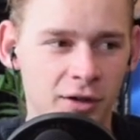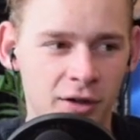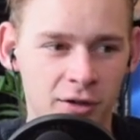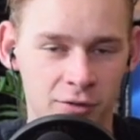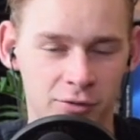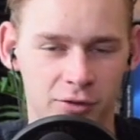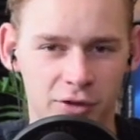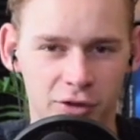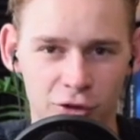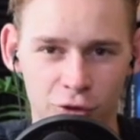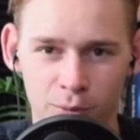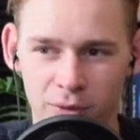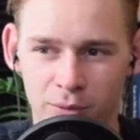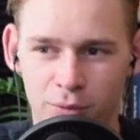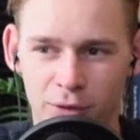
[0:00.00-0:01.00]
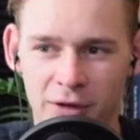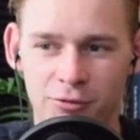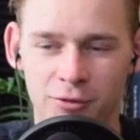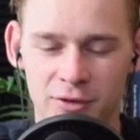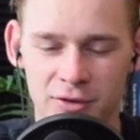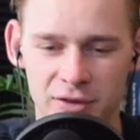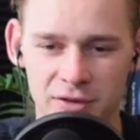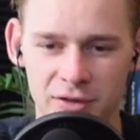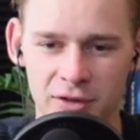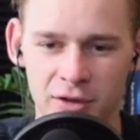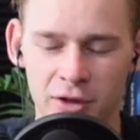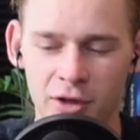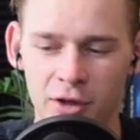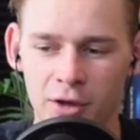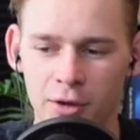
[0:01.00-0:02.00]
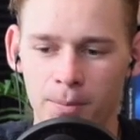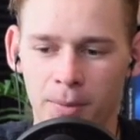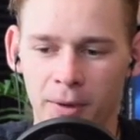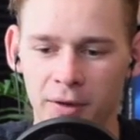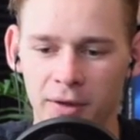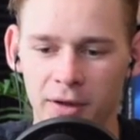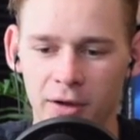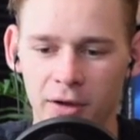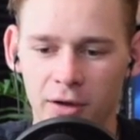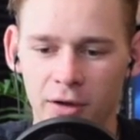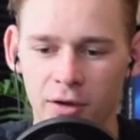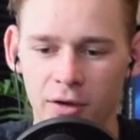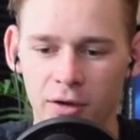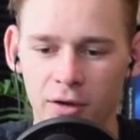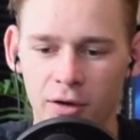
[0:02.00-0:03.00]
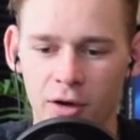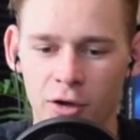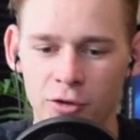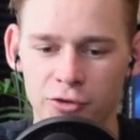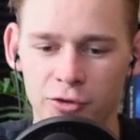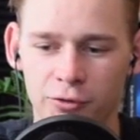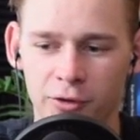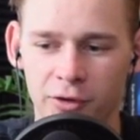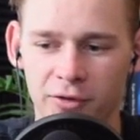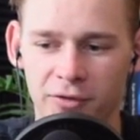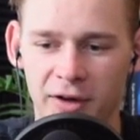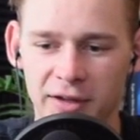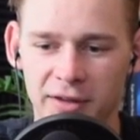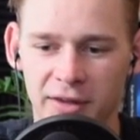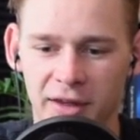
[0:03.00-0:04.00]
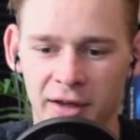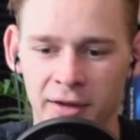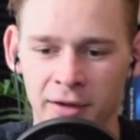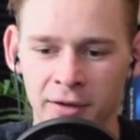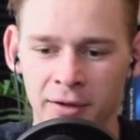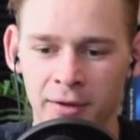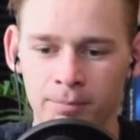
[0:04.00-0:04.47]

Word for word: of human preferences, but also for the fact that